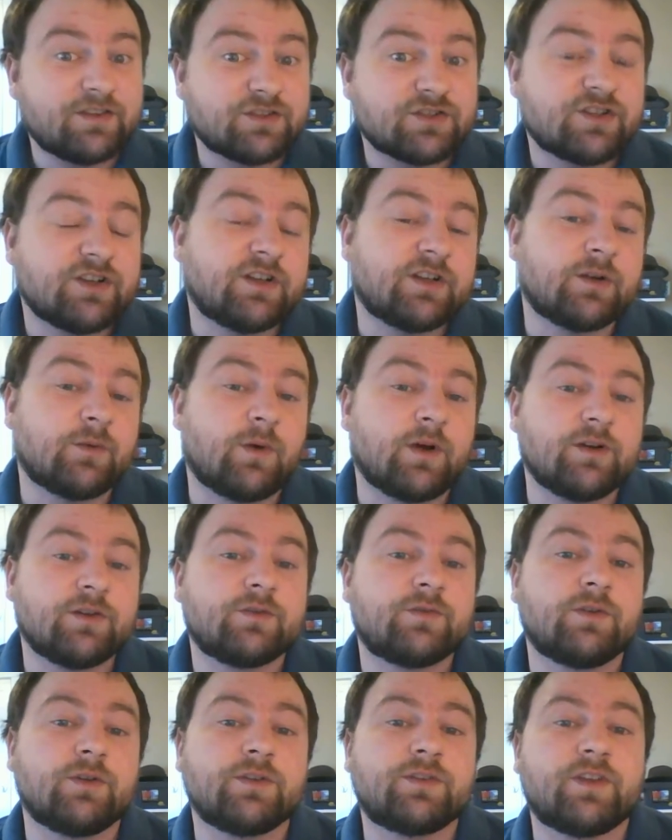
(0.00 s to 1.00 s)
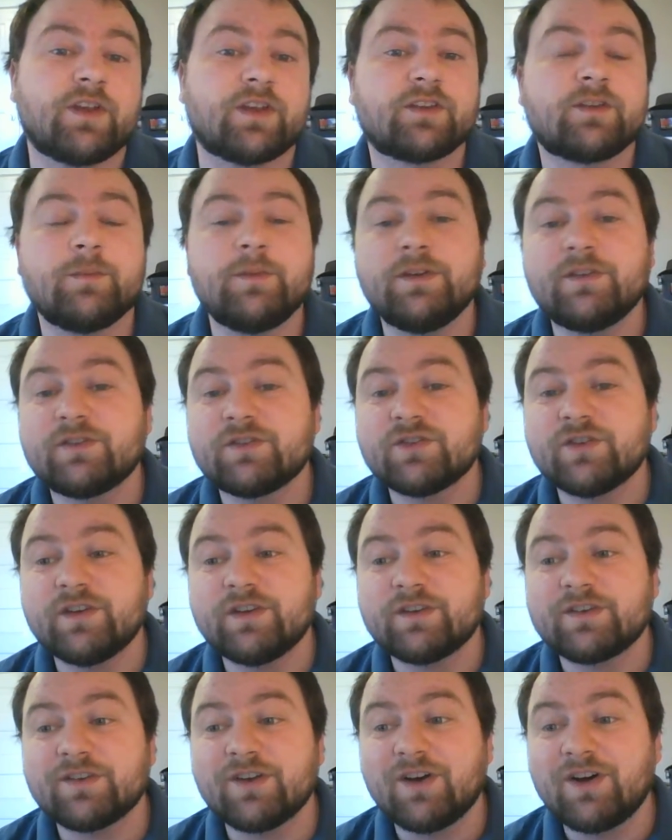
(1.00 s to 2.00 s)
She did a wonderful Sesame
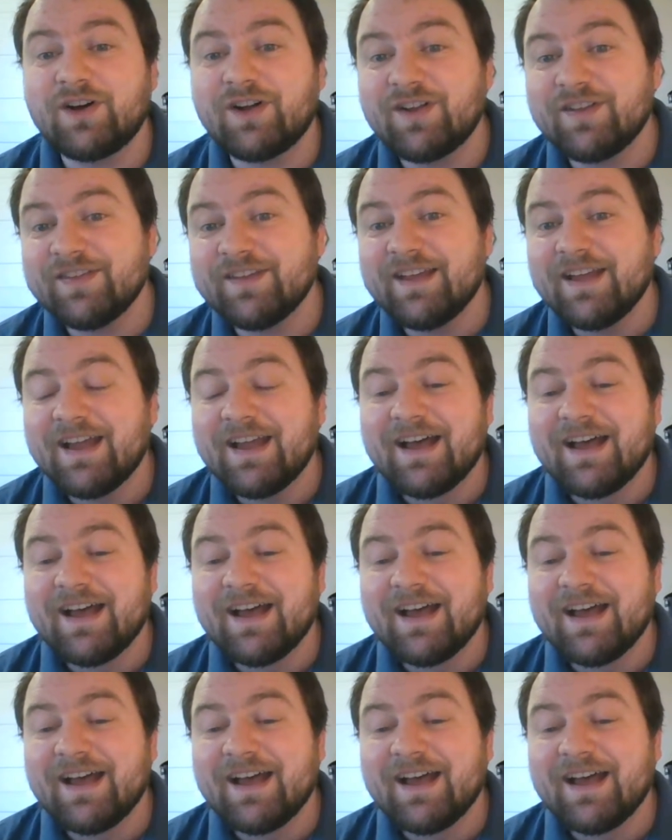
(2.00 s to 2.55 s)
Street song.